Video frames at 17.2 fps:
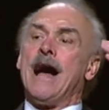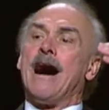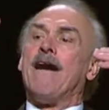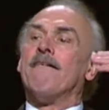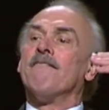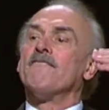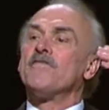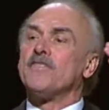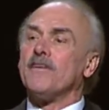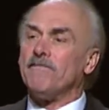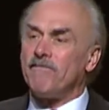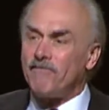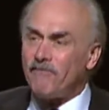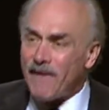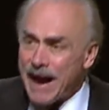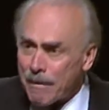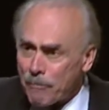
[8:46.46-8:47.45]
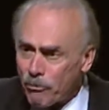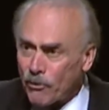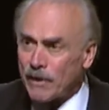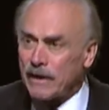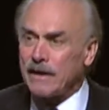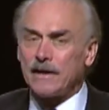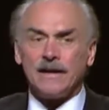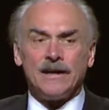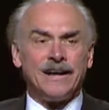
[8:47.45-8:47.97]
of the
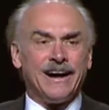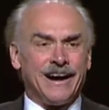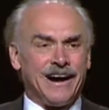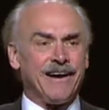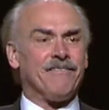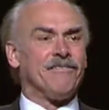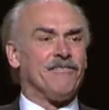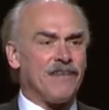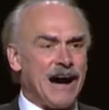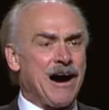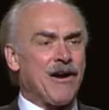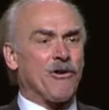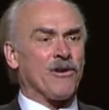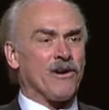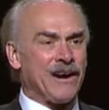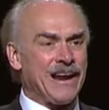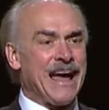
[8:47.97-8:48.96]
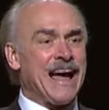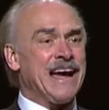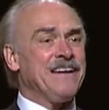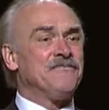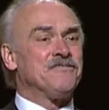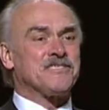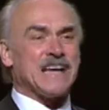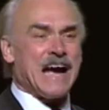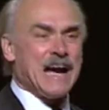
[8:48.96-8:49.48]
fabric of our
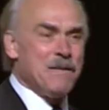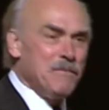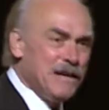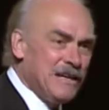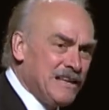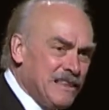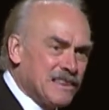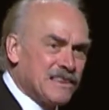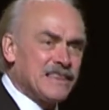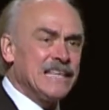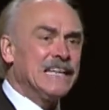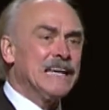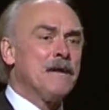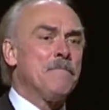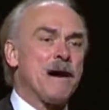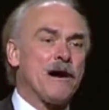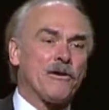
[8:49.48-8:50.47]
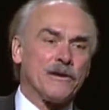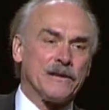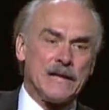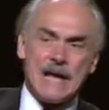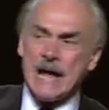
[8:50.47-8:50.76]
lives. I mean, think about it.